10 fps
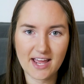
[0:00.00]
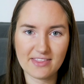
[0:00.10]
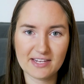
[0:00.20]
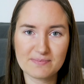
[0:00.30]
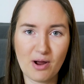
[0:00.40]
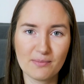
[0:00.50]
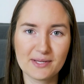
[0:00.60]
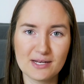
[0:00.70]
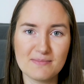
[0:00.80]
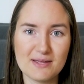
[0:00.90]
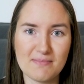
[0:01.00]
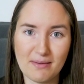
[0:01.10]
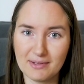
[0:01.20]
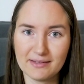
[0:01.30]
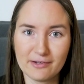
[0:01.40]
I think it's probably gonna be
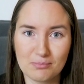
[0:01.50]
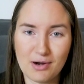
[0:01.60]
maybe a little